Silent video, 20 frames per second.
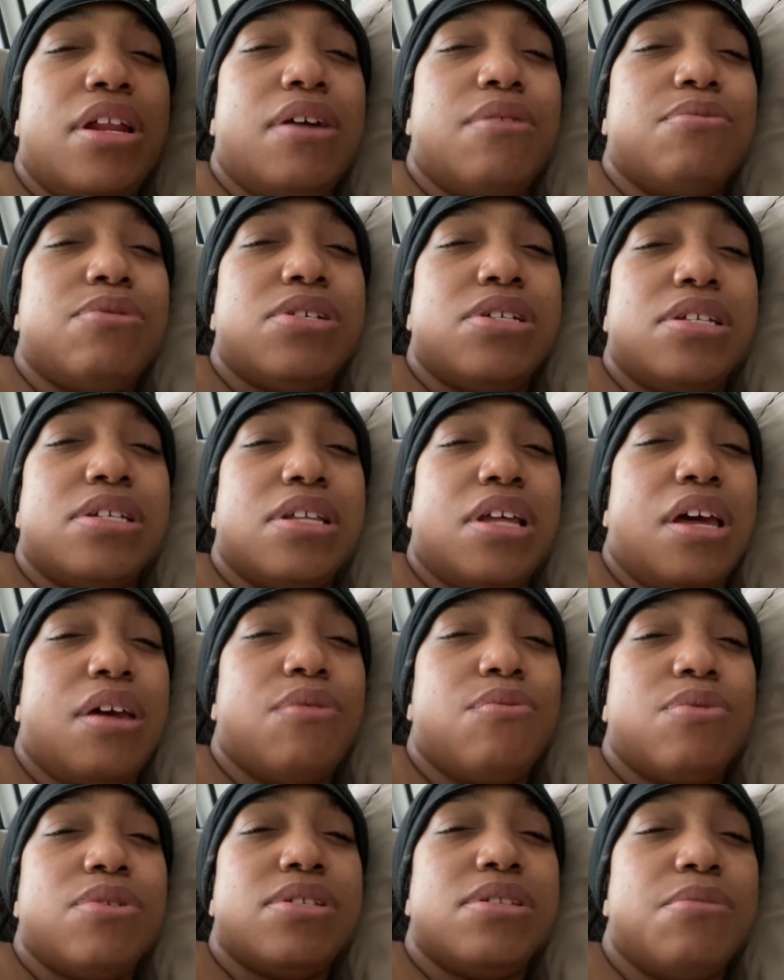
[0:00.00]
was just like,
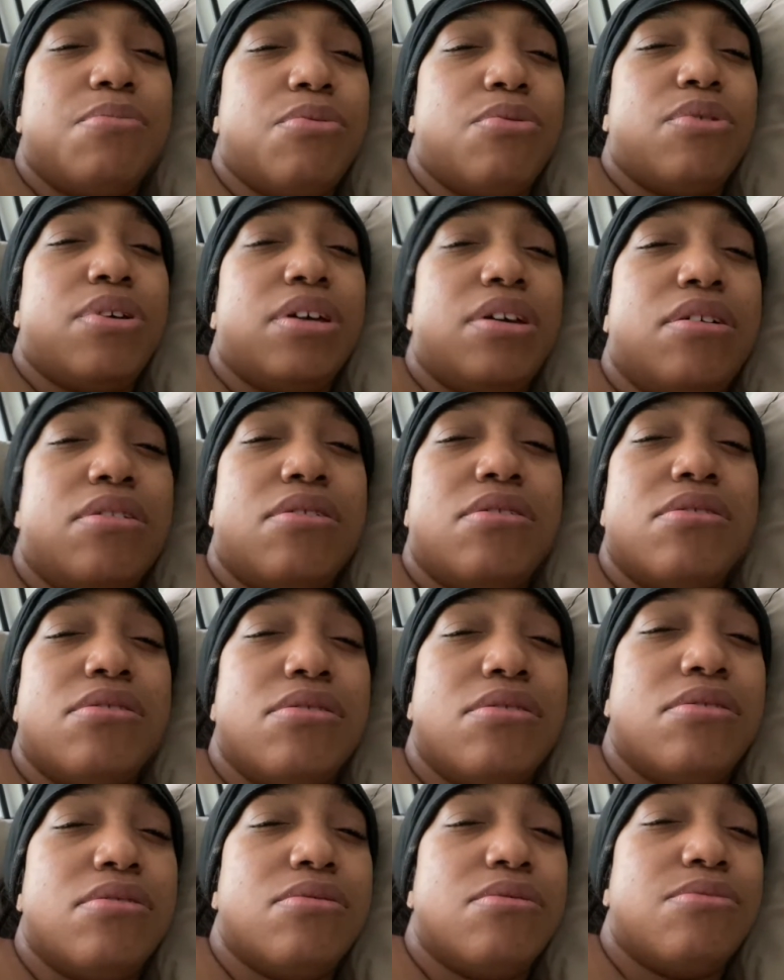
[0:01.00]
what's the point, y'all?
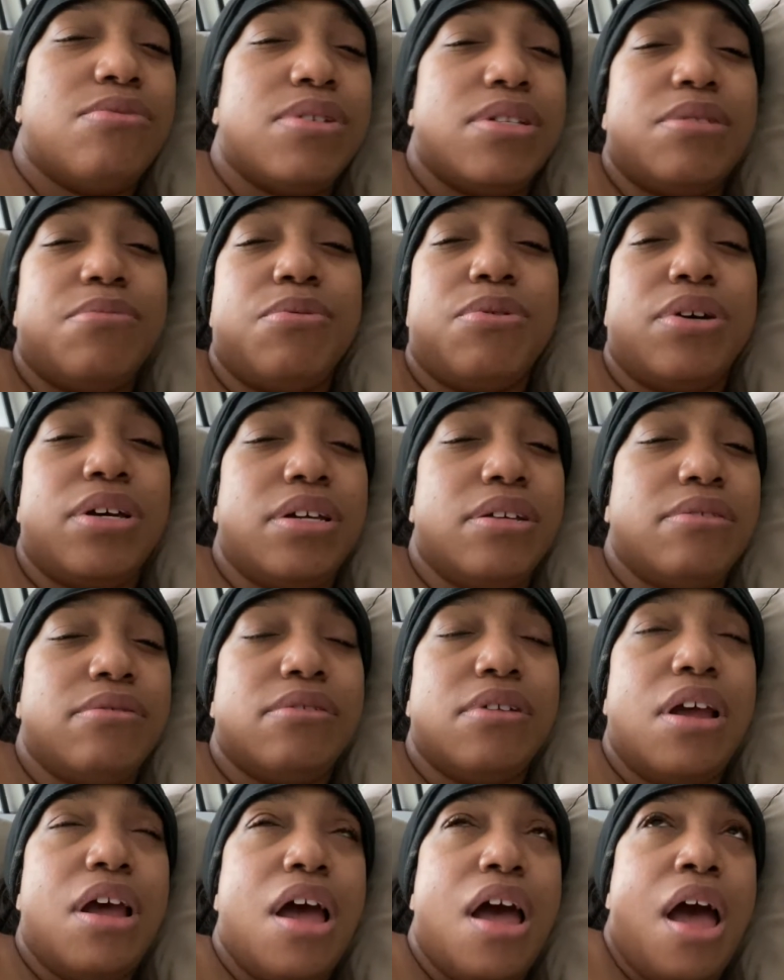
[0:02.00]
What's the point?
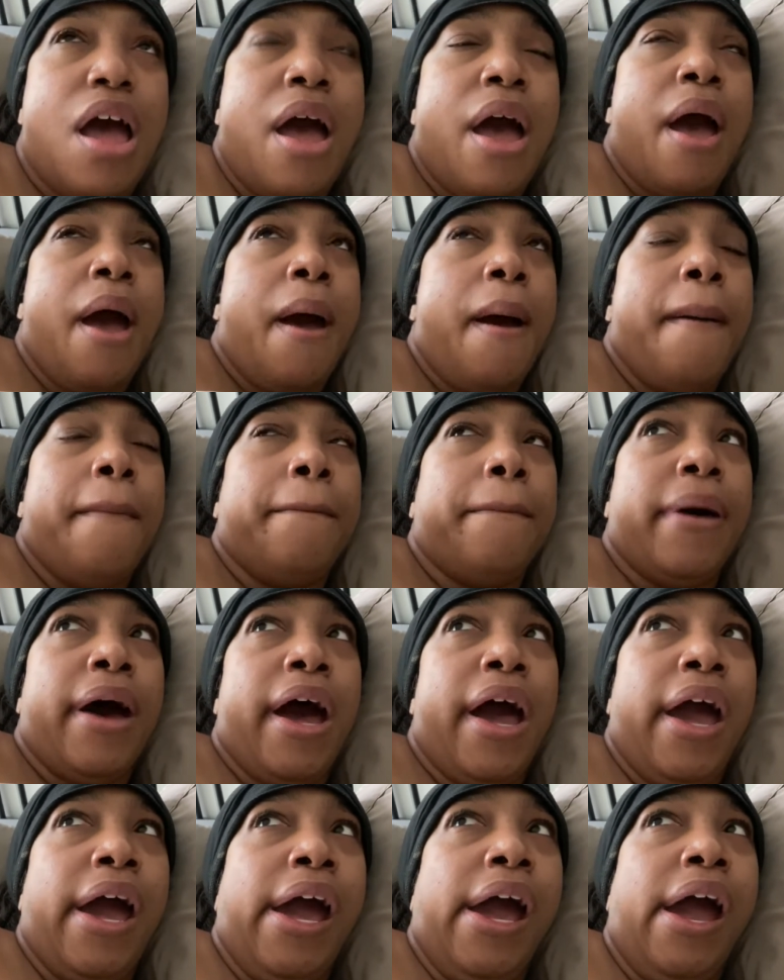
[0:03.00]

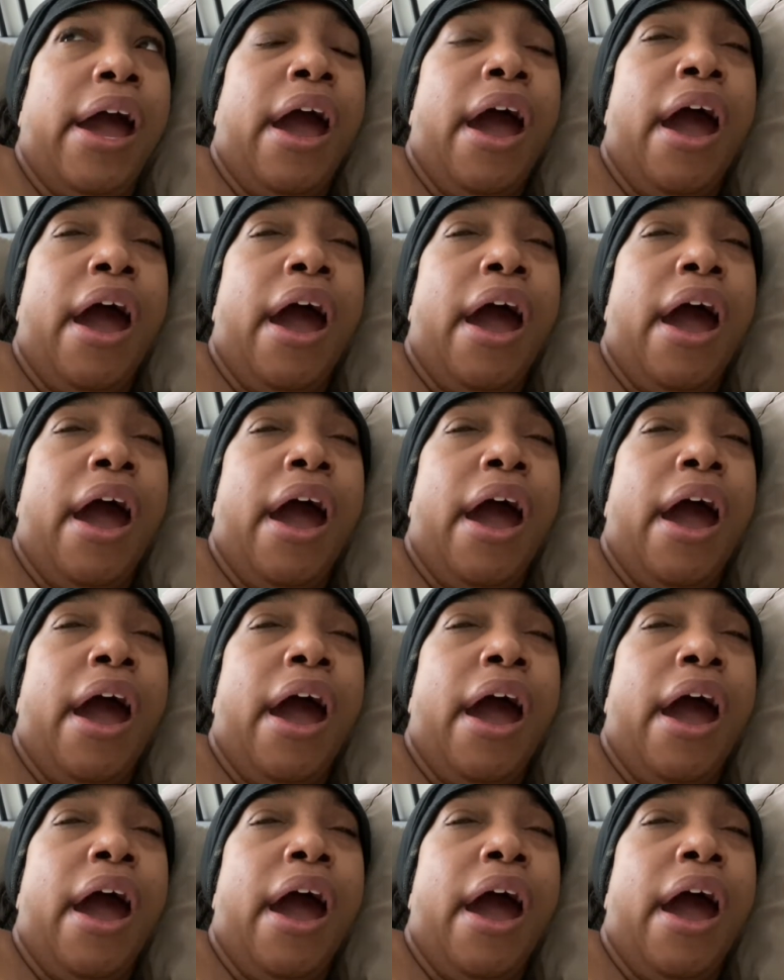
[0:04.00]
But...